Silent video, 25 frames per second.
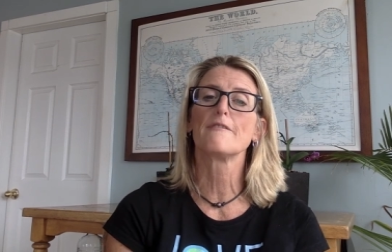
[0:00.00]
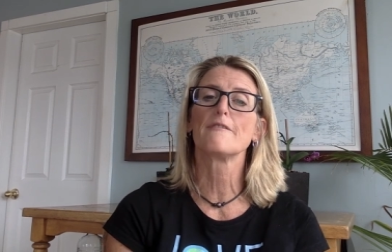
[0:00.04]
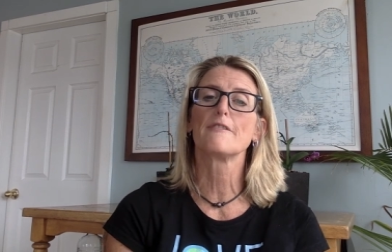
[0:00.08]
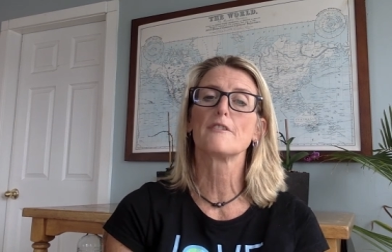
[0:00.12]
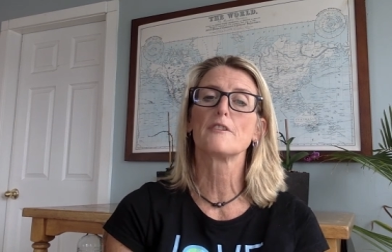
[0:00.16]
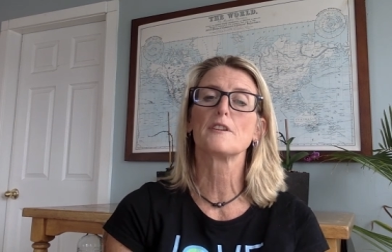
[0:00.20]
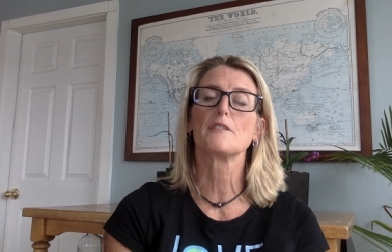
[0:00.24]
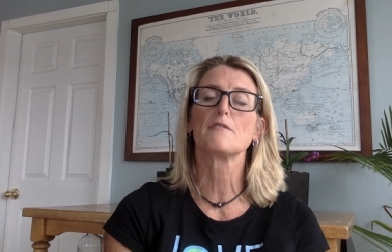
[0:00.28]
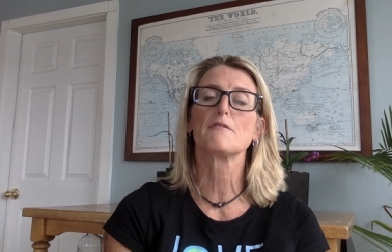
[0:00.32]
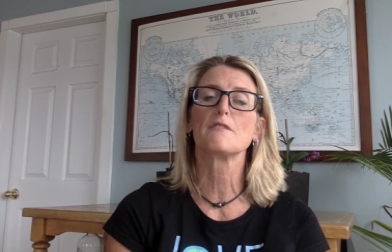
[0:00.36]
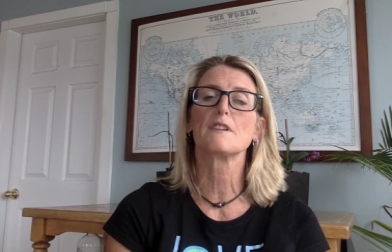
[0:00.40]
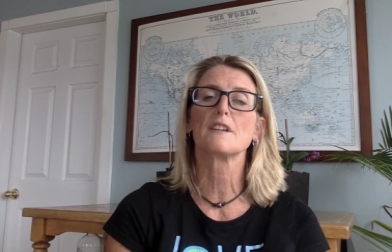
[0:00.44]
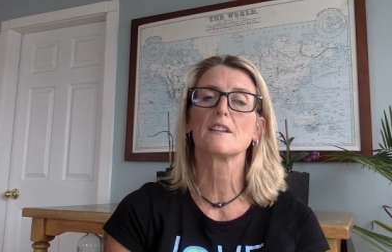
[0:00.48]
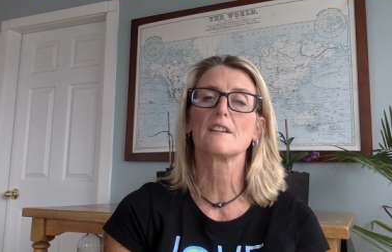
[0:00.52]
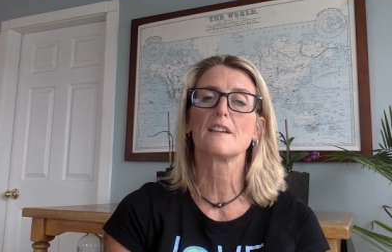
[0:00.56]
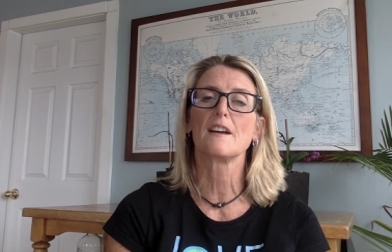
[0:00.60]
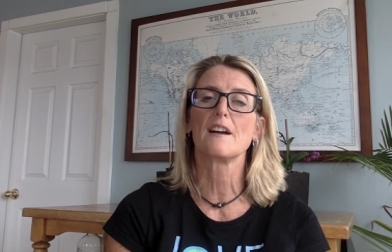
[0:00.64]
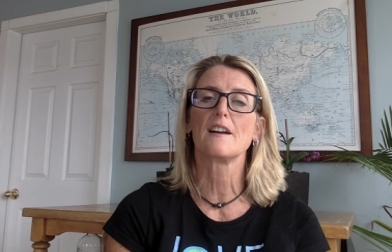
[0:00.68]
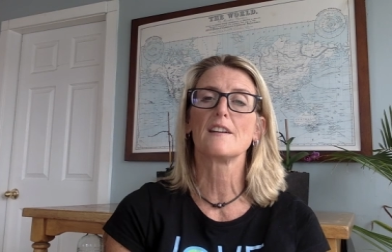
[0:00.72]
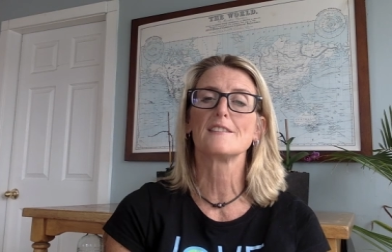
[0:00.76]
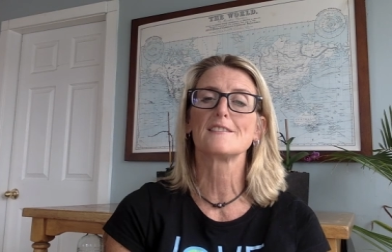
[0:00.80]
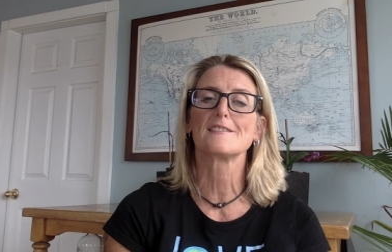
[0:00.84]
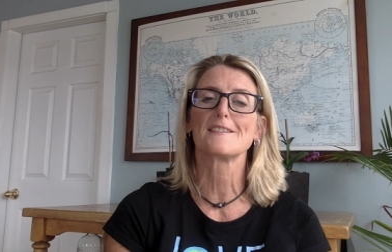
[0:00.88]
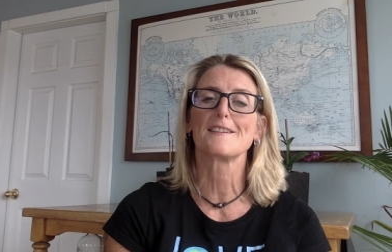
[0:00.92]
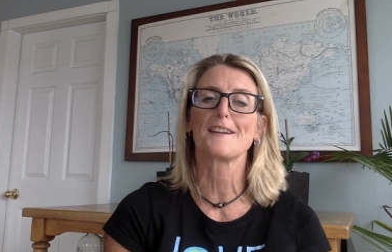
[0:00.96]
fully
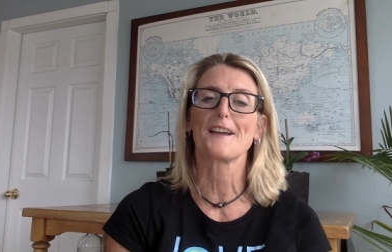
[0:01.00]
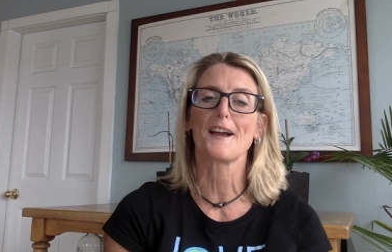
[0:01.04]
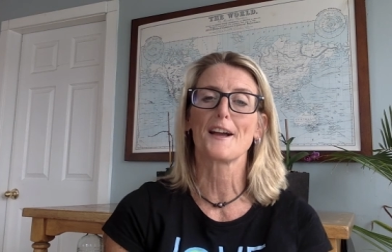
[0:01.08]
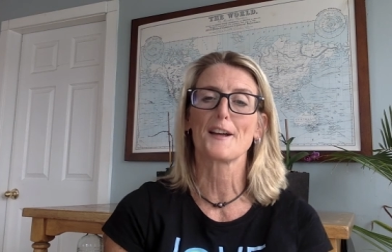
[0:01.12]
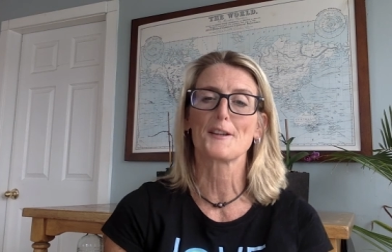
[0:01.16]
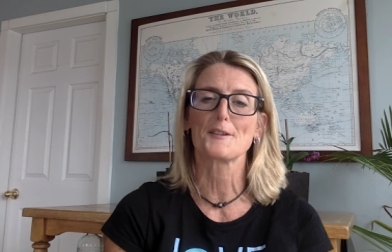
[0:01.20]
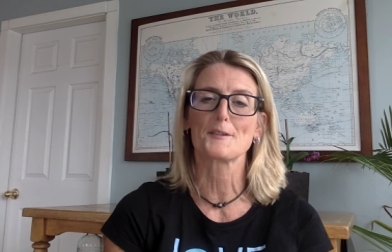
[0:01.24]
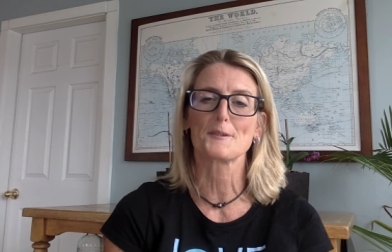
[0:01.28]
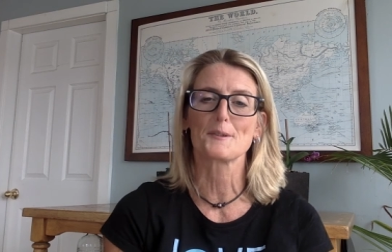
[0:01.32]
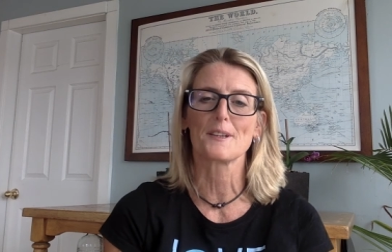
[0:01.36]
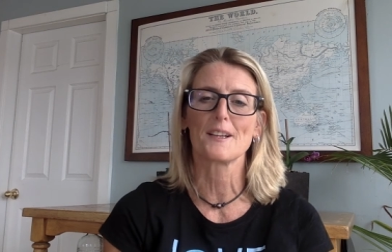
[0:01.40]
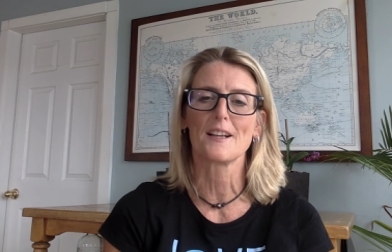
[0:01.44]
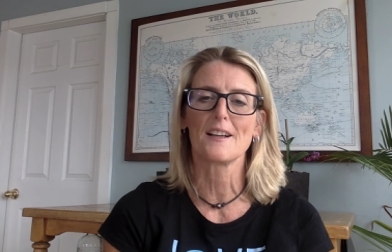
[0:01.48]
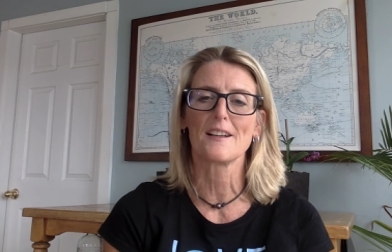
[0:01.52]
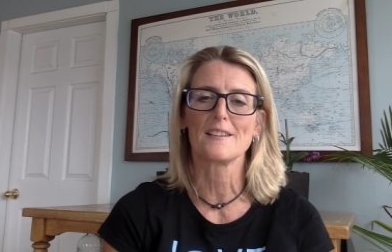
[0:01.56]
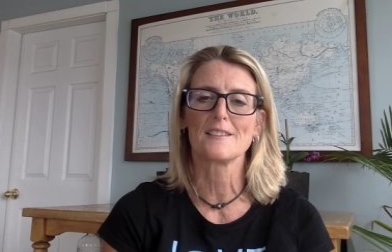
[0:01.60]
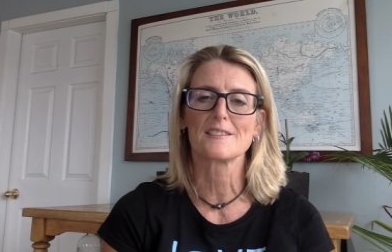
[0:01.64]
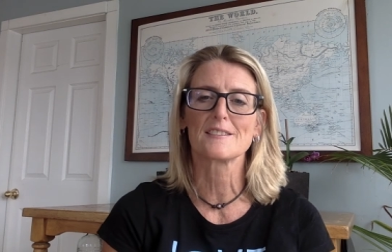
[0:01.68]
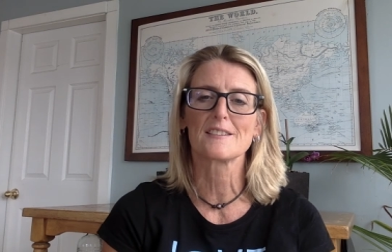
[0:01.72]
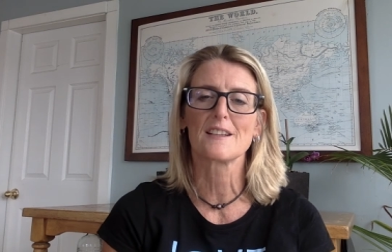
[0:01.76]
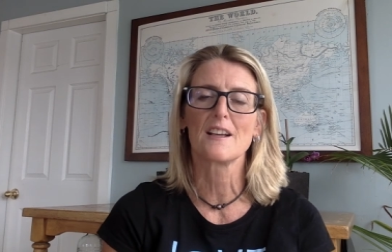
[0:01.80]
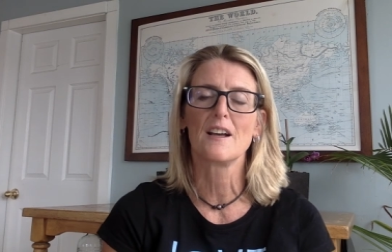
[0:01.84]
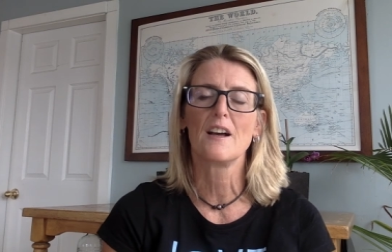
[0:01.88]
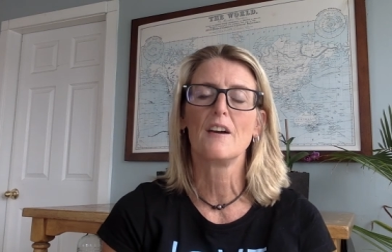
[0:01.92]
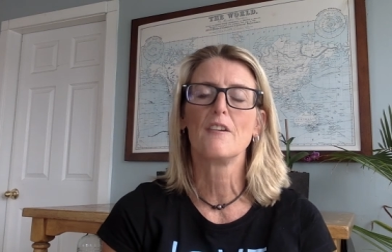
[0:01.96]
realized and actualized,
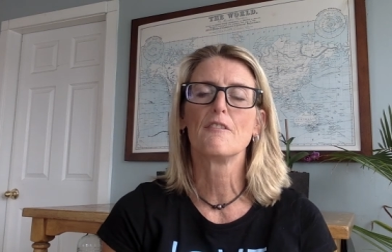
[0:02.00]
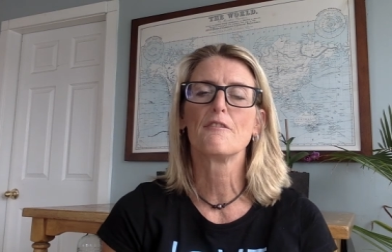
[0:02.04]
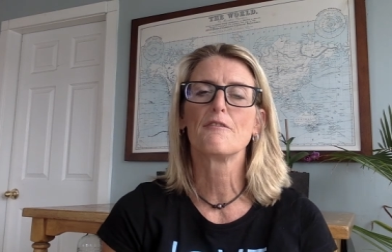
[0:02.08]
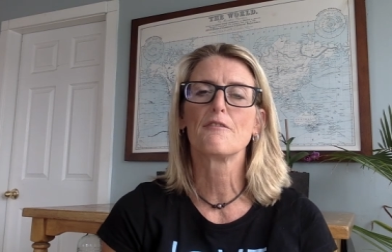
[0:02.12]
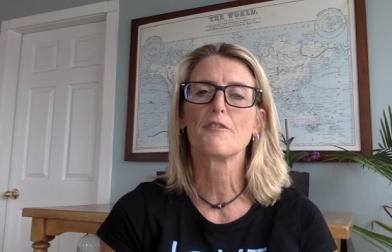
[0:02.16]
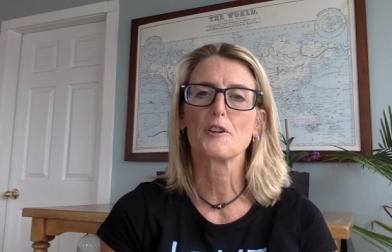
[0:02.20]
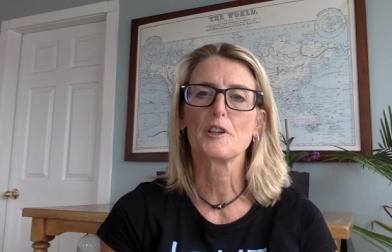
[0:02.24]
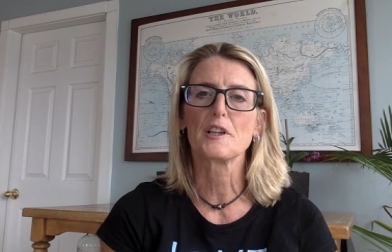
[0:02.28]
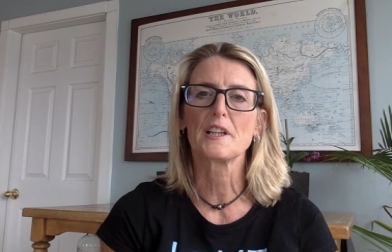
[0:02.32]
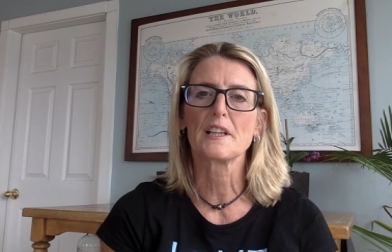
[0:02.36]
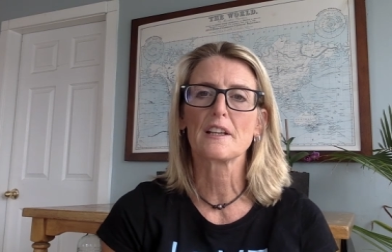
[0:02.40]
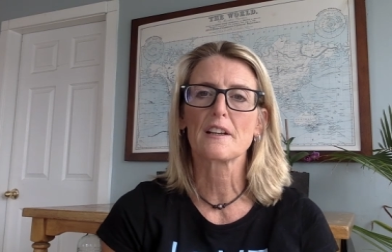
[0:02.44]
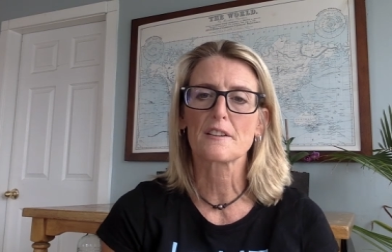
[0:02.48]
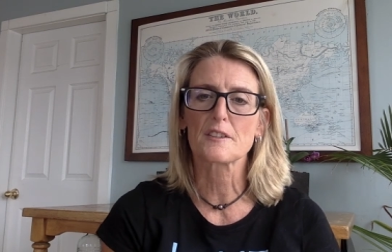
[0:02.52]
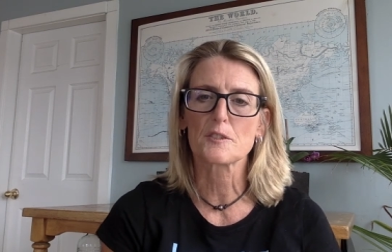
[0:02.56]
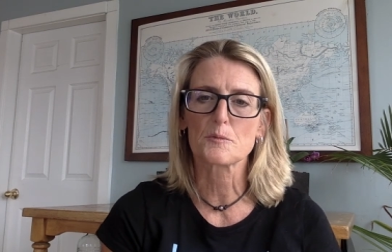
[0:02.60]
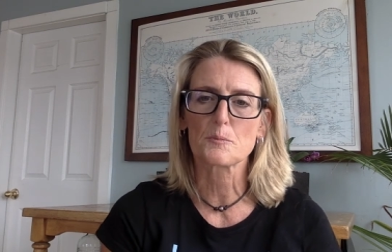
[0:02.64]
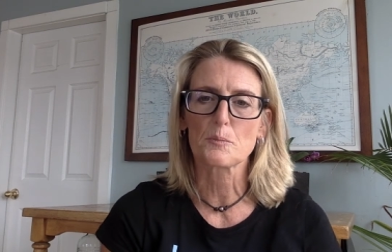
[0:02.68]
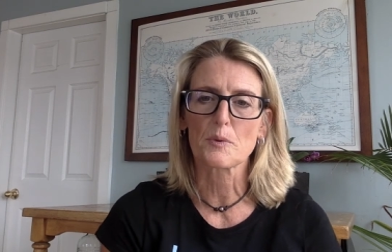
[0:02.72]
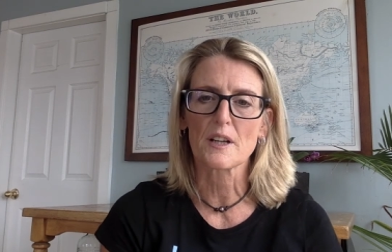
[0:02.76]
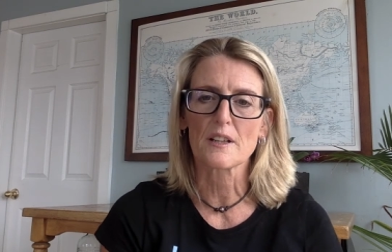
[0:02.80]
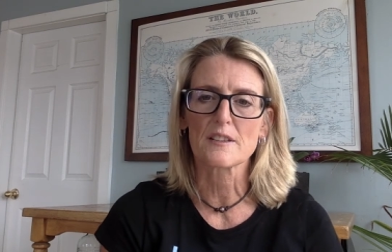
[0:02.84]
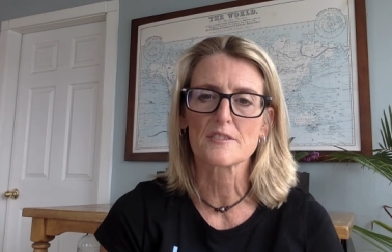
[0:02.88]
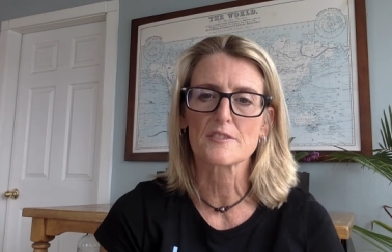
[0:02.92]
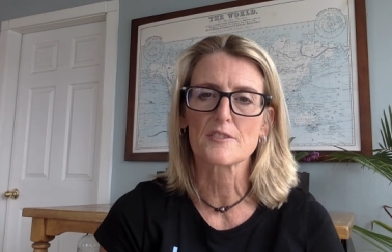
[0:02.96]
fully
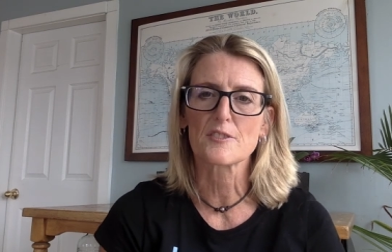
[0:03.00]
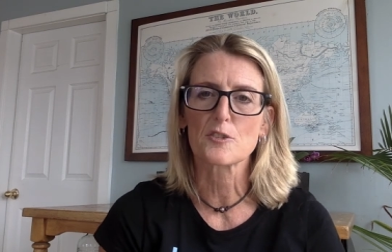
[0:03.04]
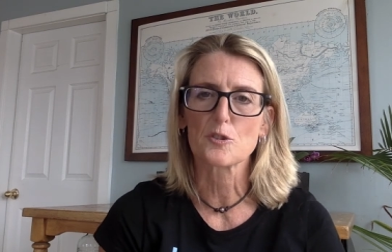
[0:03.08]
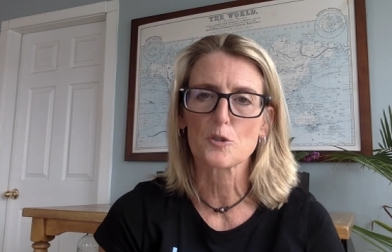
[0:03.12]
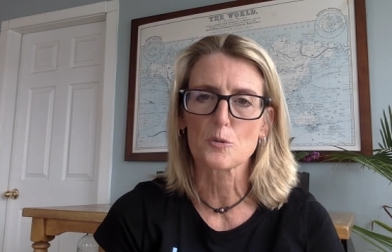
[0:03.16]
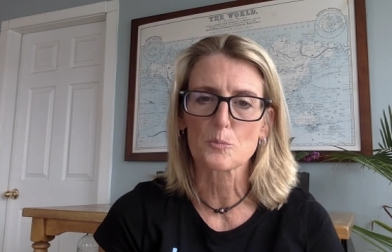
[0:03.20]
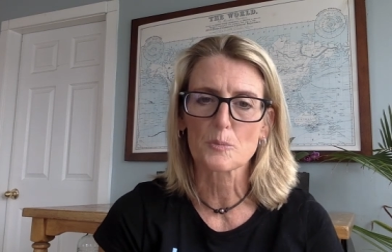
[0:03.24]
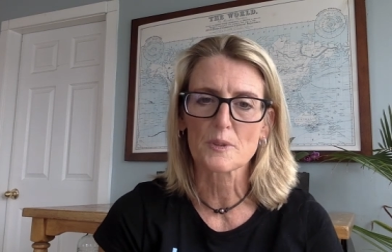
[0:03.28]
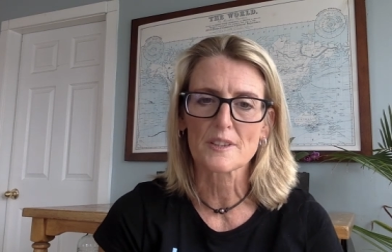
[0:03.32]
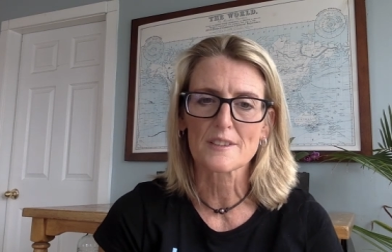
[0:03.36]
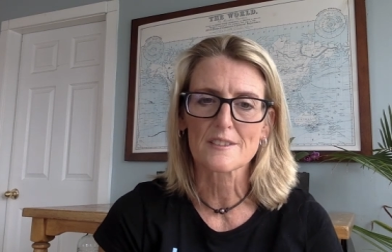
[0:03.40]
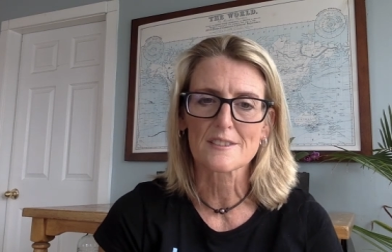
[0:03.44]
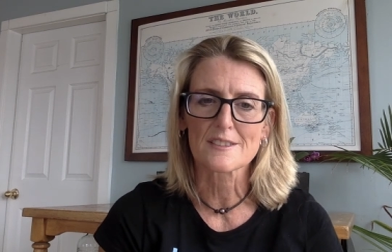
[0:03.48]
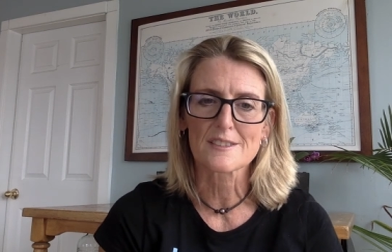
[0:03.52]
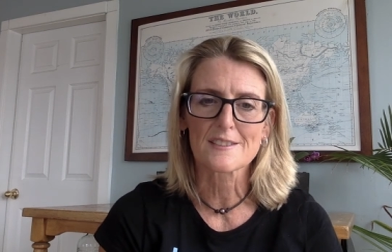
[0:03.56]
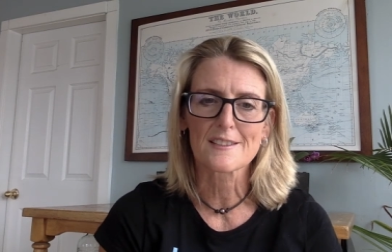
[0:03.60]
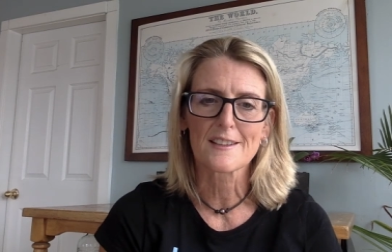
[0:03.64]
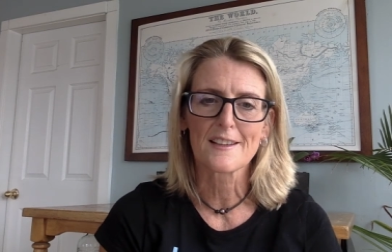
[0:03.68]
expressed humans.